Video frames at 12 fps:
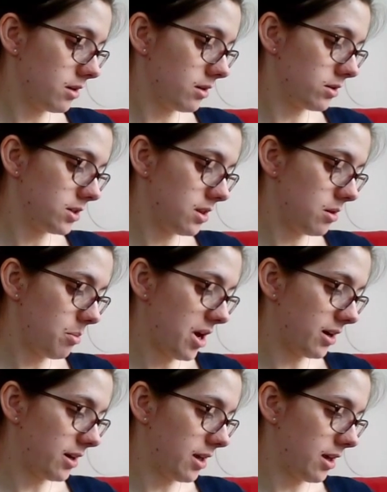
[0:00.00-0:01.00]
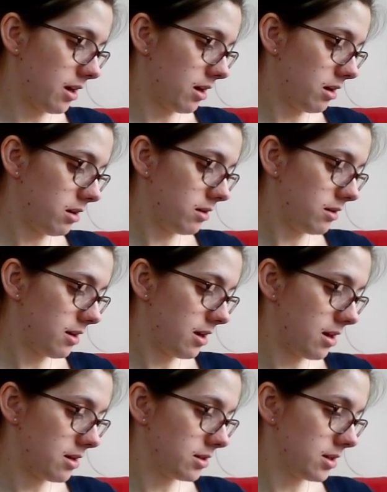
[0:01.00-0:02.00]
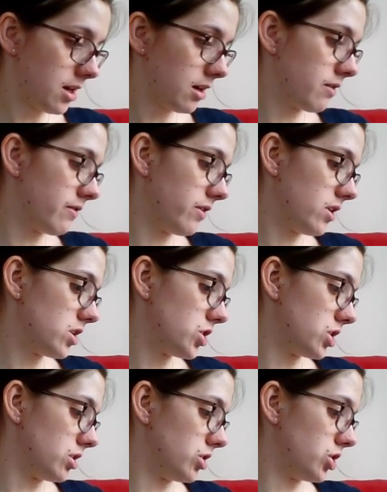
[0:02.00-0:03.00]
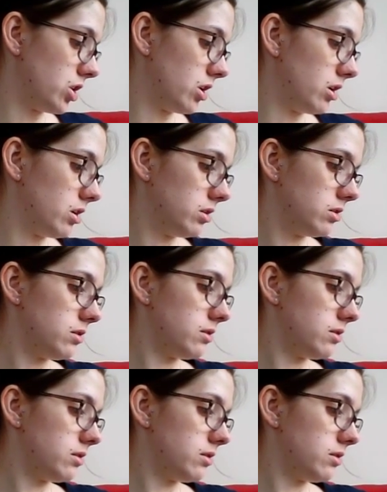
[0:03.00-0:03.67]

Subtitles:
because in the back here is a conversion chart,